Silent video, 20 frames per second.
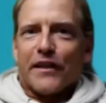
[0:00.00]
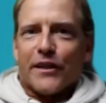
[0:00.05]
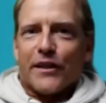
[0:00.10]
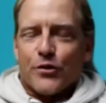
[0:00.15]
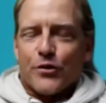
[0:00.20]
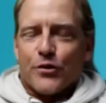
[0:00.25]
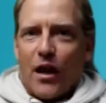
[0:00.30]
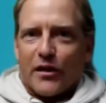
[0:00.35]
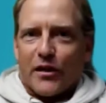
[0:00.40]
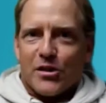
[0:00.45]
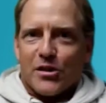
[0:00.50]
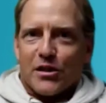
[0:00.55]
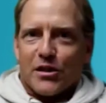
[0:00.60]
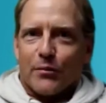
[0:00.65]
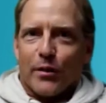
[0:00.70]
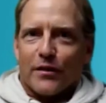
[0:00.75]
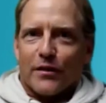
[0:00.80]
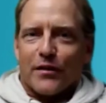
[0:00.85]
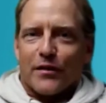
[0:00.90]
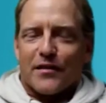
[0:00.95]
introduction
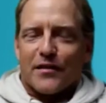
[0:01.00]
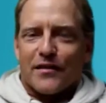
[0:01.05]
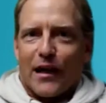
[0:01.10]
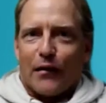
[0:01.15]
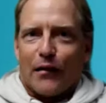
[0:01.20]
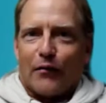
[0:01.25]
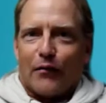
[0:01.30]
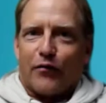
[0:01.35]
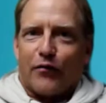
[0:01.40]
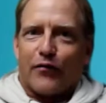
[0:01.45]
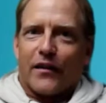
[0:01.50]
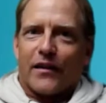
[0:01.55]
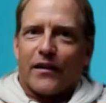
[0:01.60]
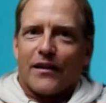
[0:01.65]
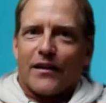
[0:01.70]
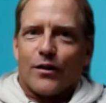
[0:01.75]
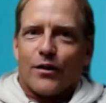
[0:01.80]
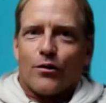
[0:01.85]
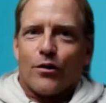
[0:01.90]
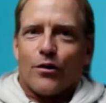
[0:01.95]
about yourself and
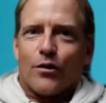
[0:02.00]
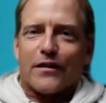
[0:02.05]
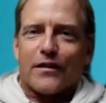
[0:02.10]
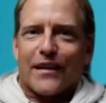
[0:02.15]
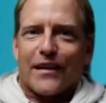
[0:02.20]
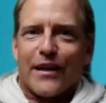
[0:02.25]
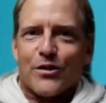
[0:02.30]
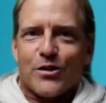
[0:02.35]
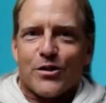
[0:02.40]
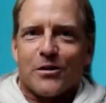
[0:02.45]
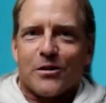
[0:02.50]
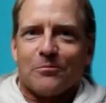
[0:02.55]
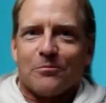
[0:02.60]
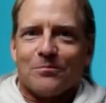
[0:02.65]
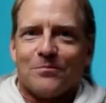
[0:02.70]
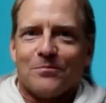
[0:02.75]
your organization?